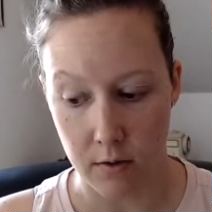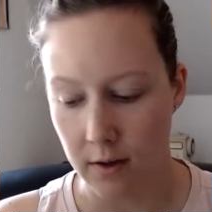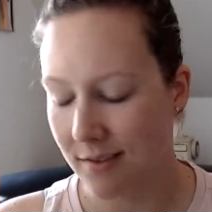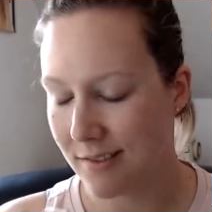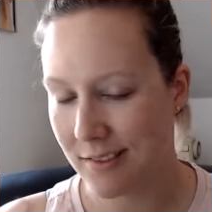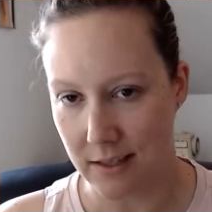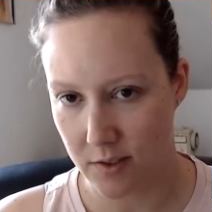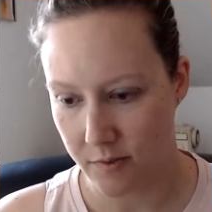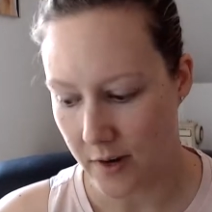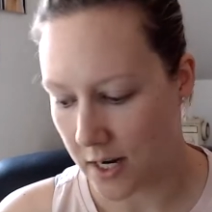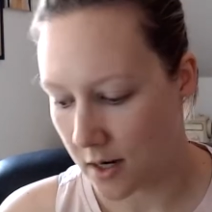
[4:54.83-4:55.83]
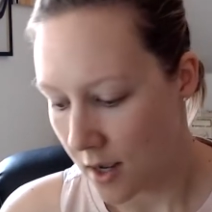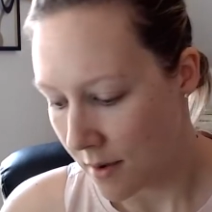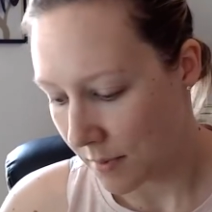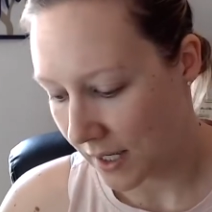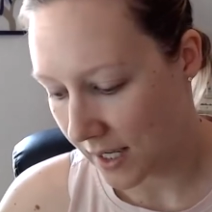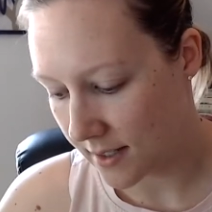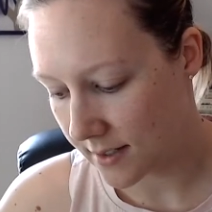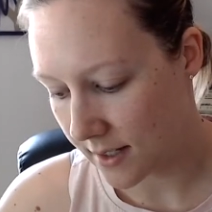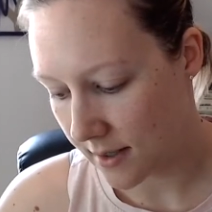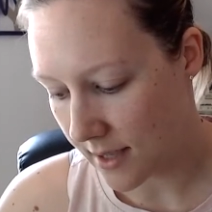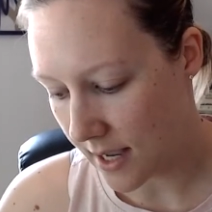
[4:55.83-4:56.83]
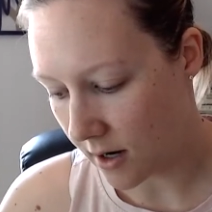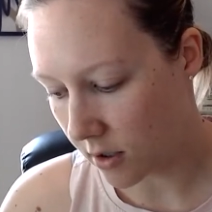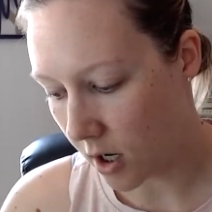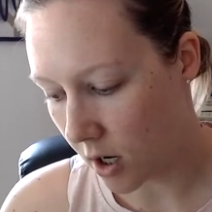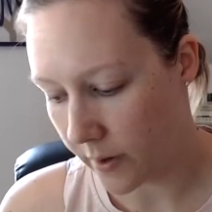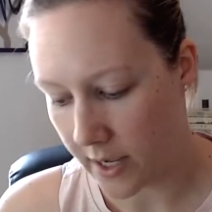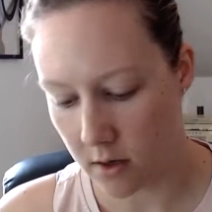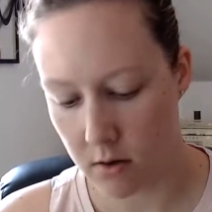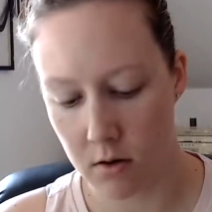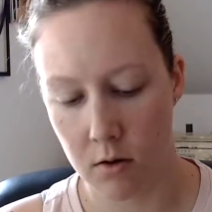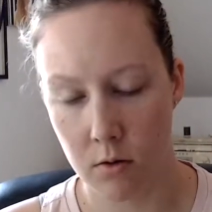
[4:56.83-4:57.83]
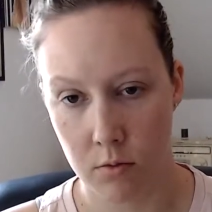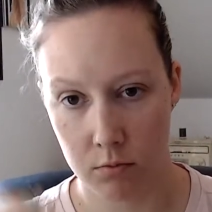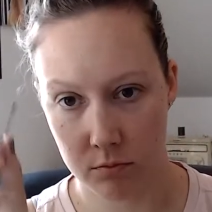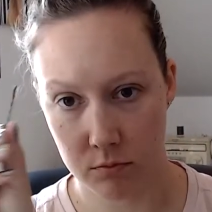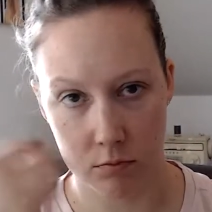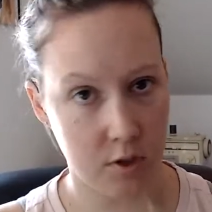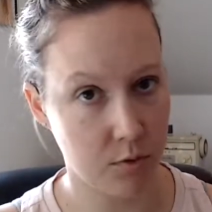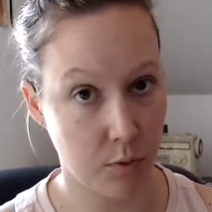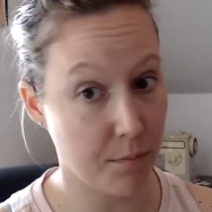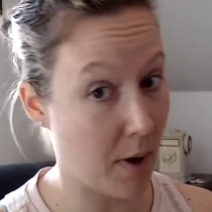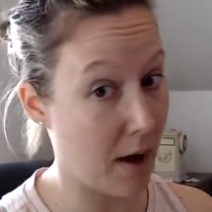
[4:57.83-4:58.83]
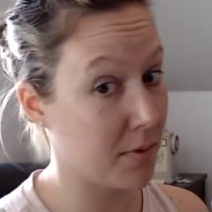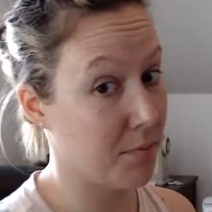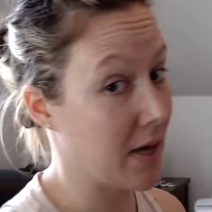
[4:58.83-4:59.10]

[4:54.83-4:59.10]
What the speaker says: That's fine, because then I'll go in just with bobby pins,